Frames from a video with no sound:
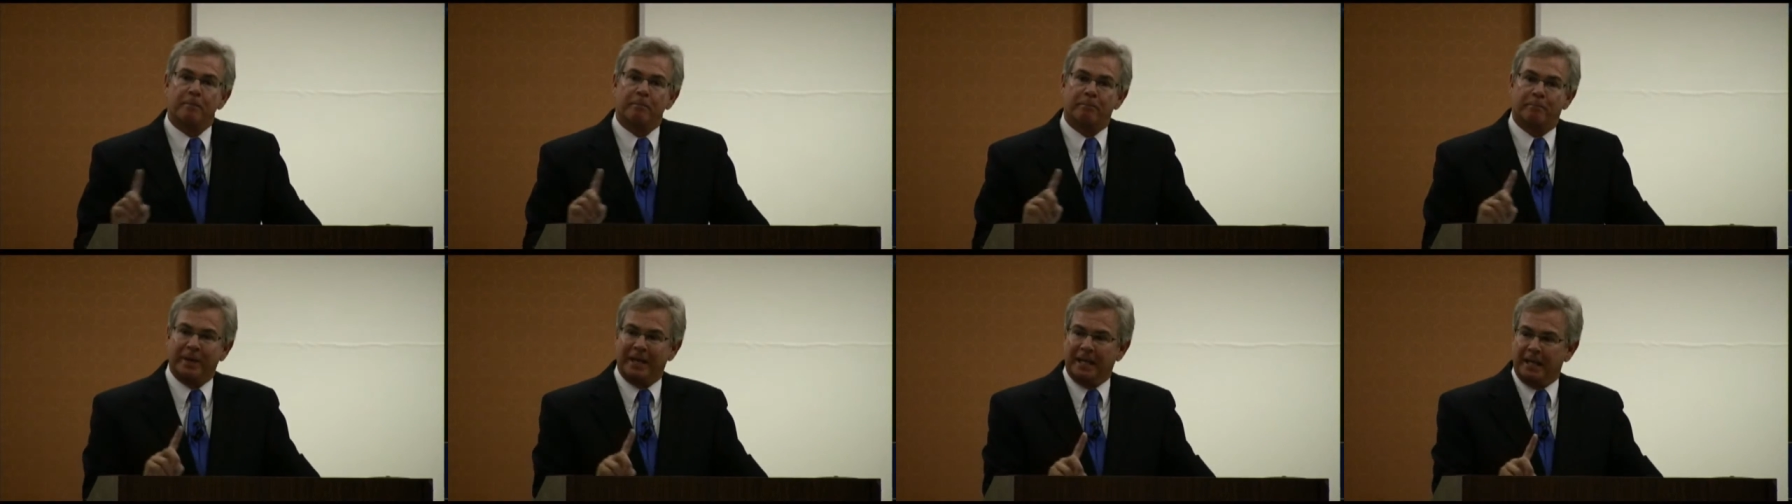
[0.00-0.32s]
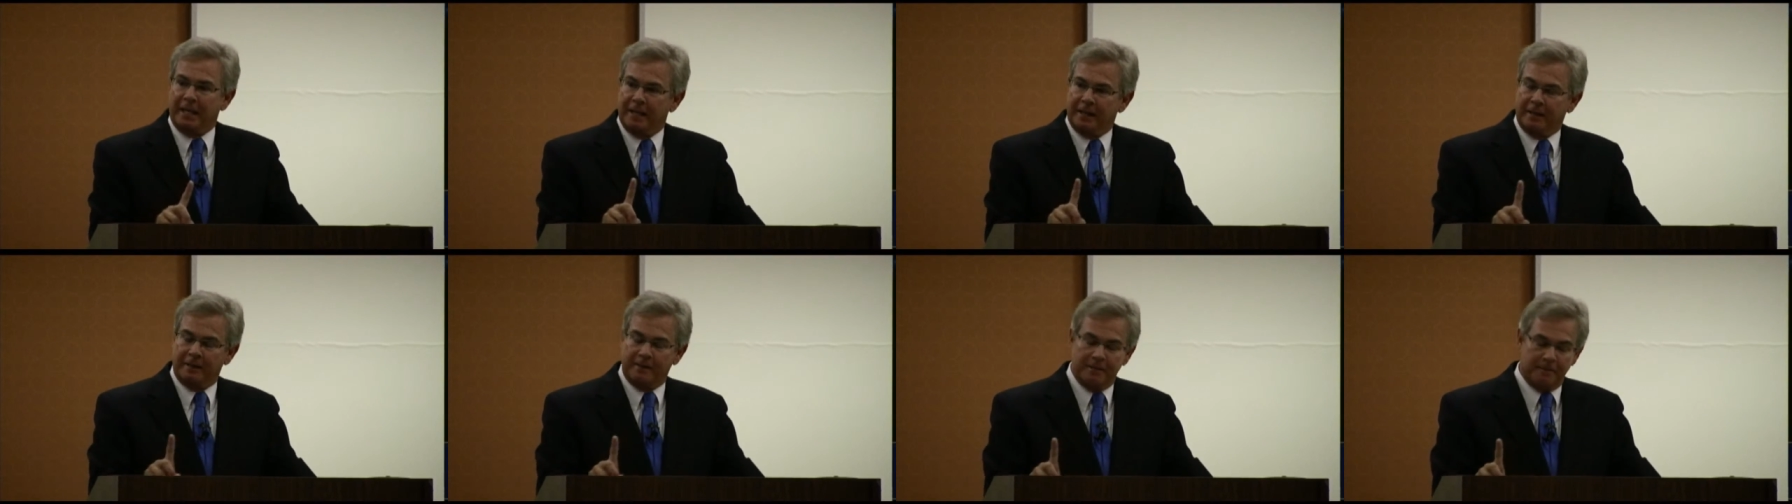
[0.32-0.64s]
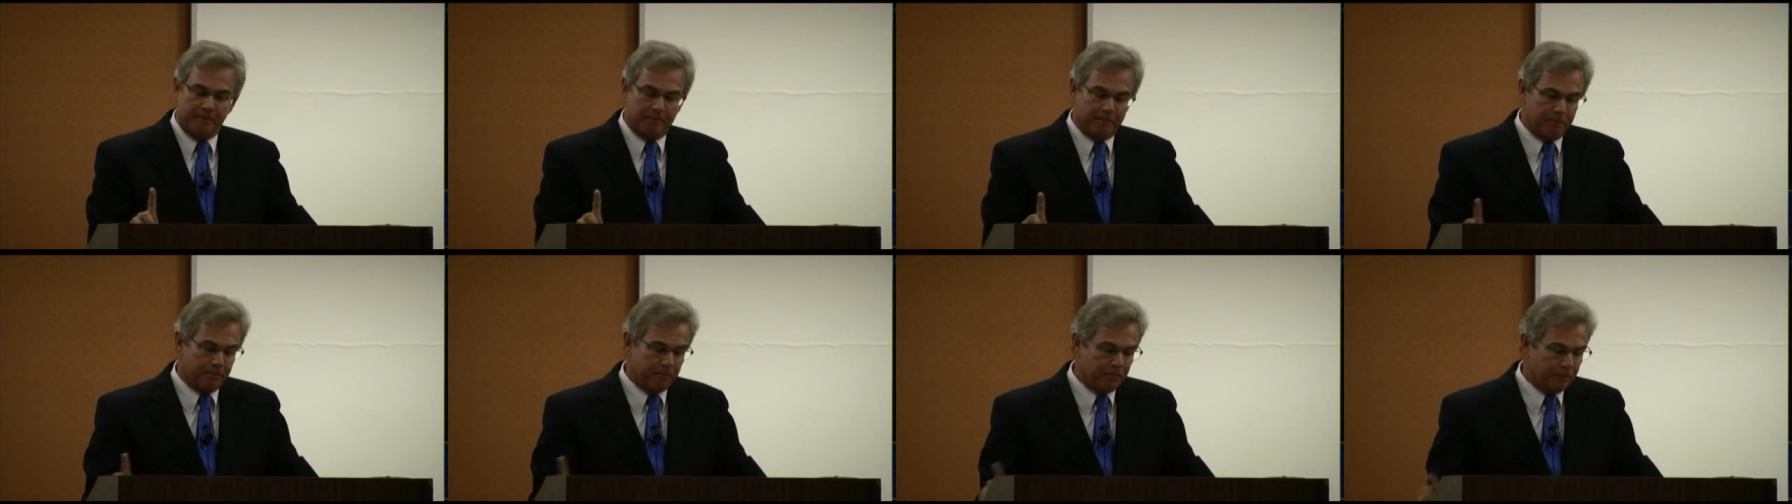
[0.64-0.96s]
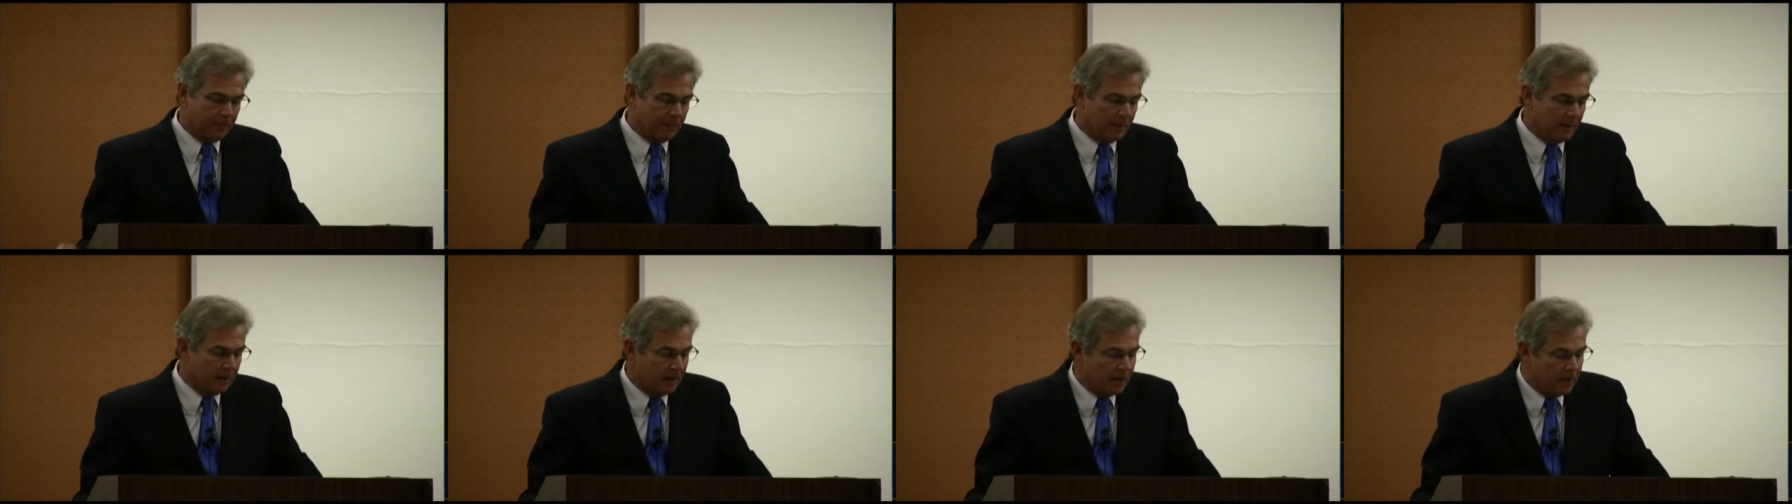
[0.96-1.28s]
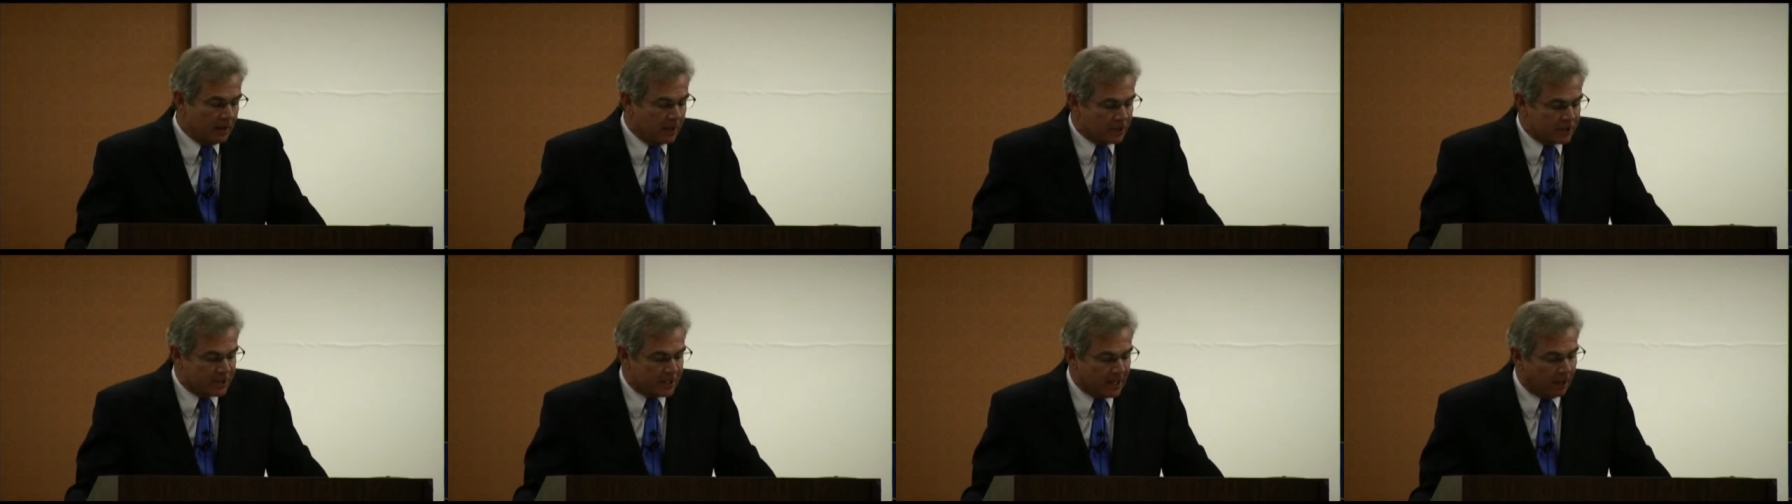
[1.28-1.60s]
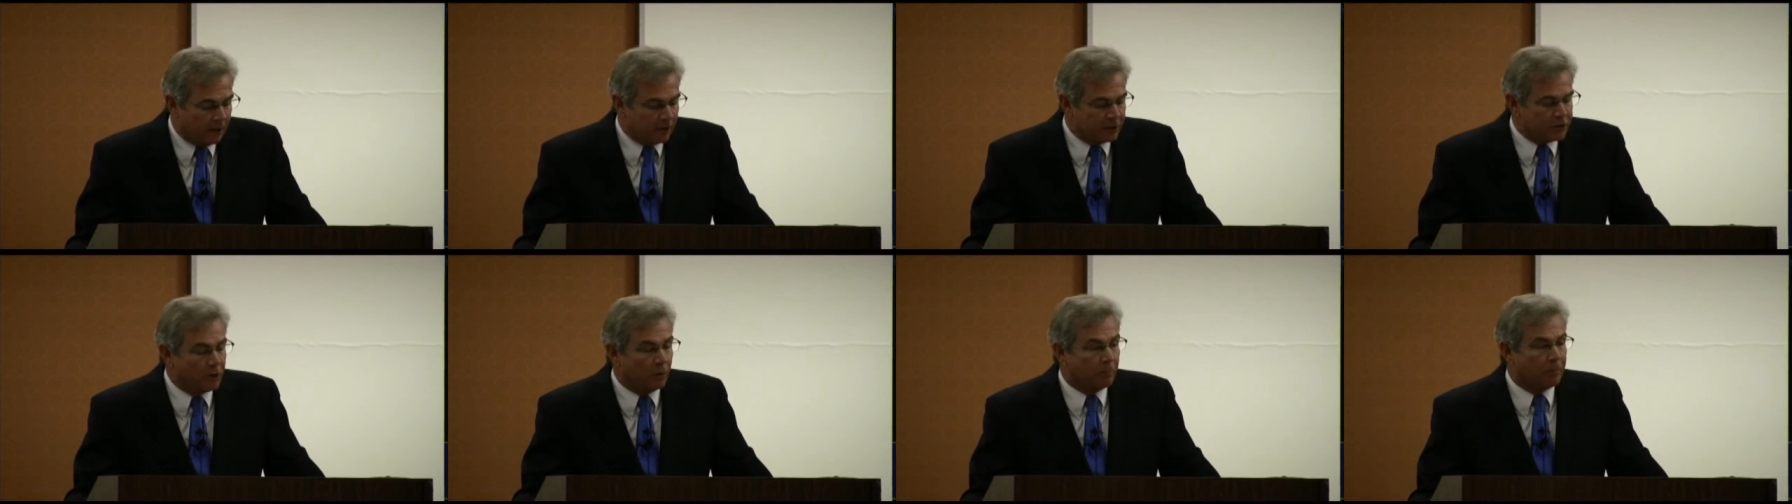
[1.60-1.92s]
Being.
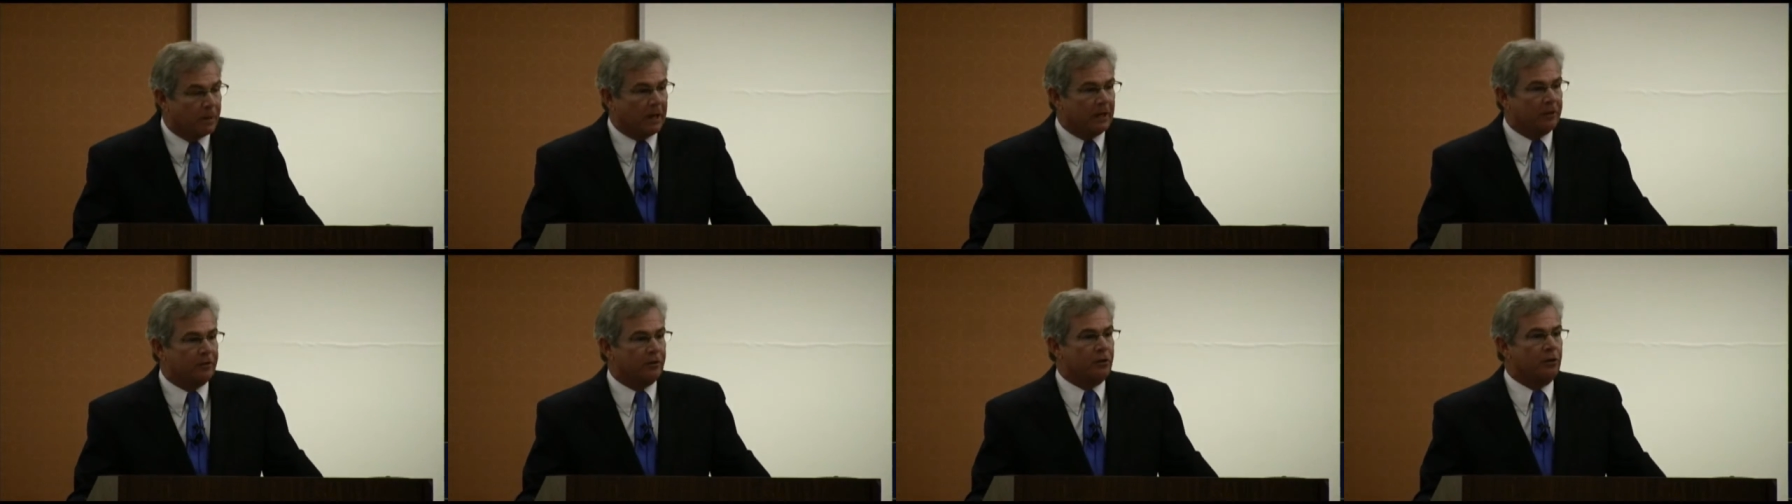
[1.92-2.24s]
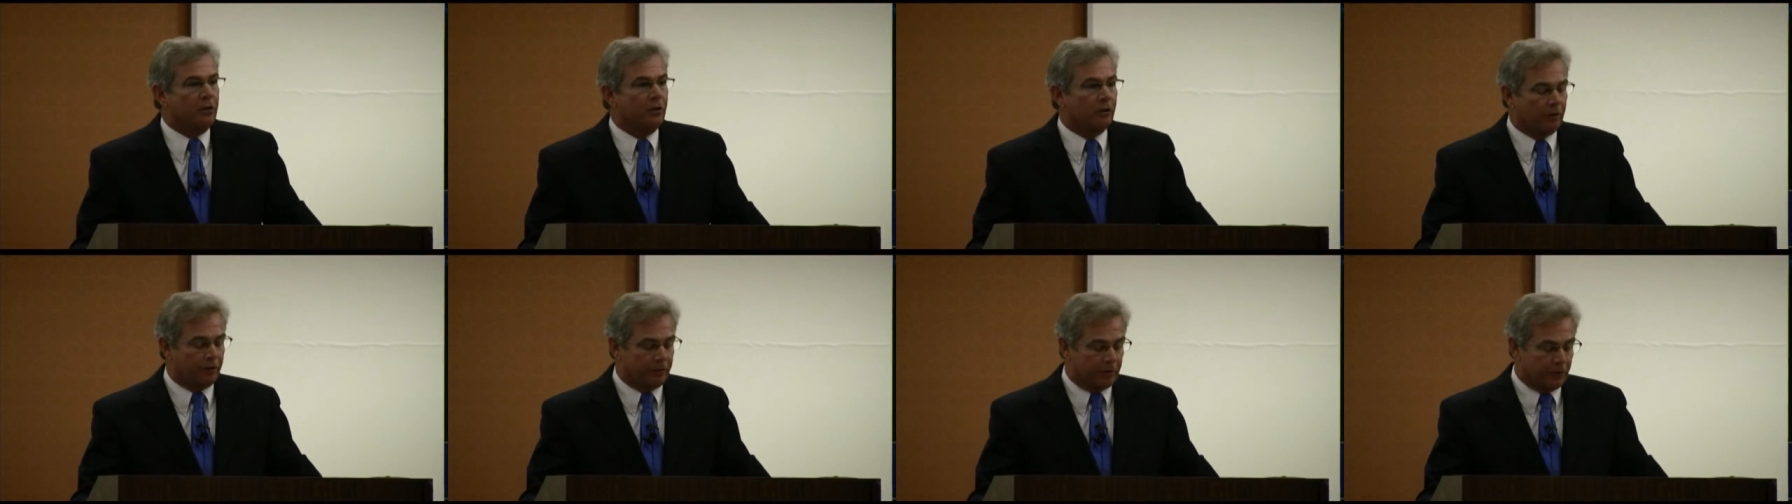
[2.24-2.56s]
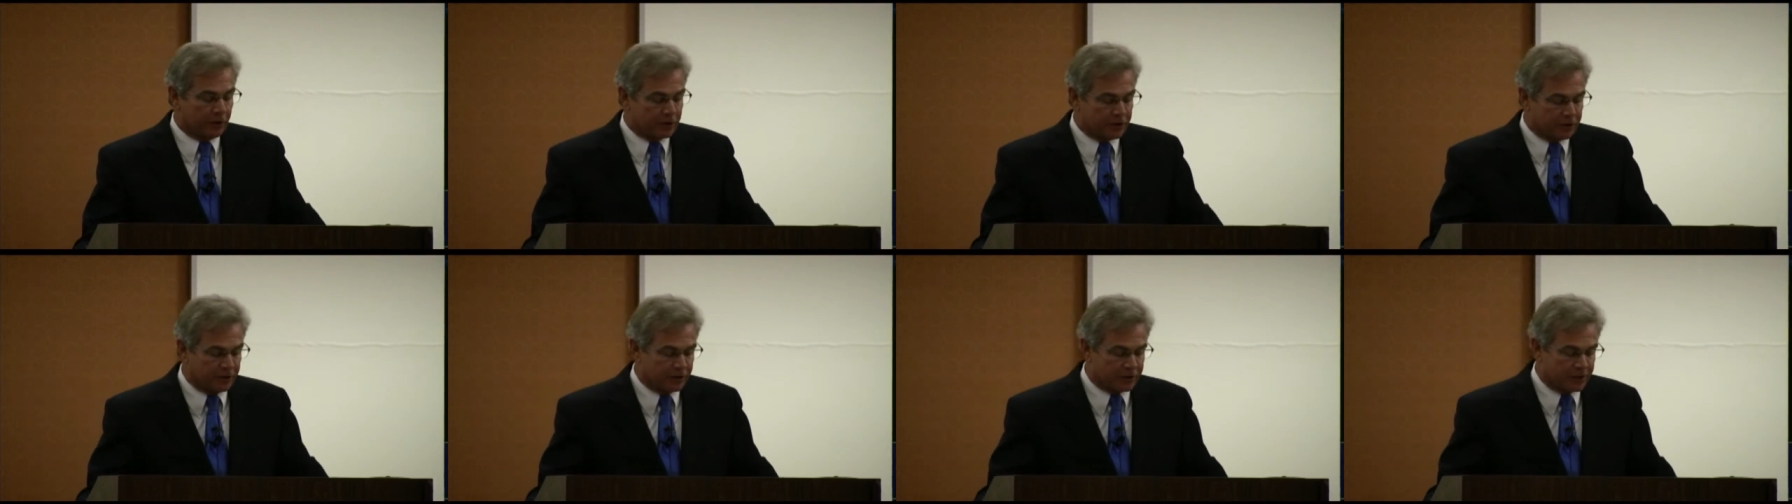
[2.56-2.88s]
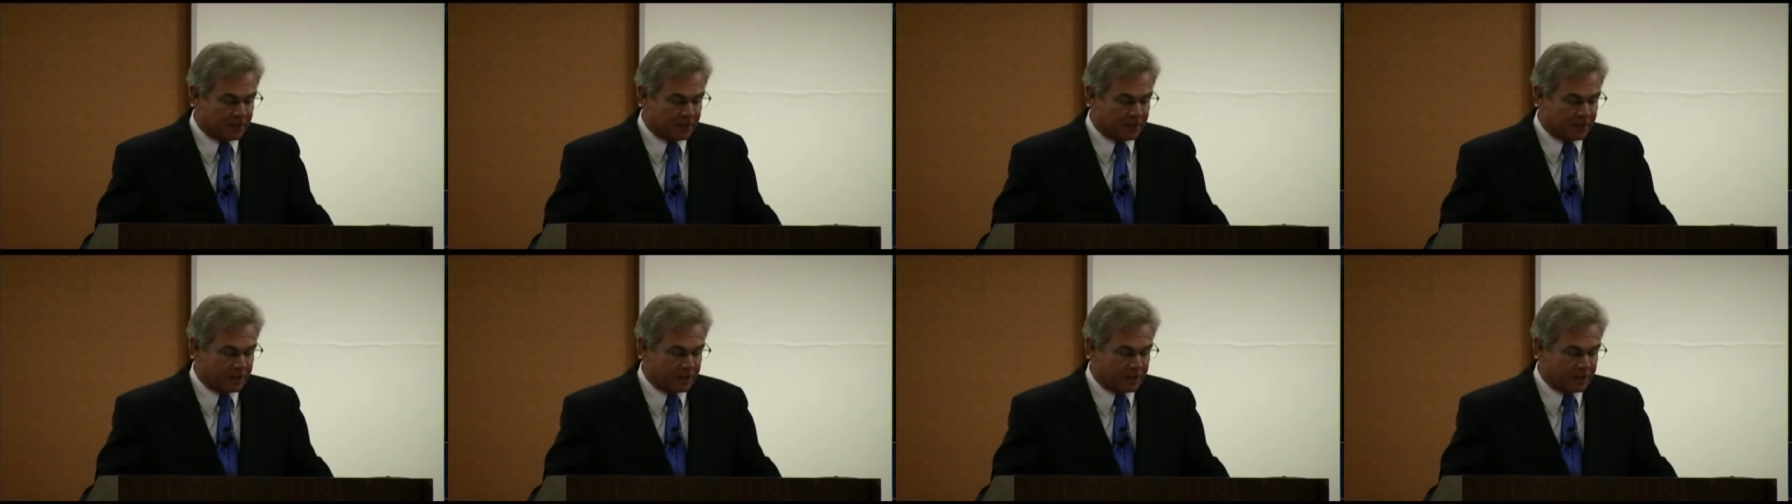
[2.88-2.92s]
Cells obey the universal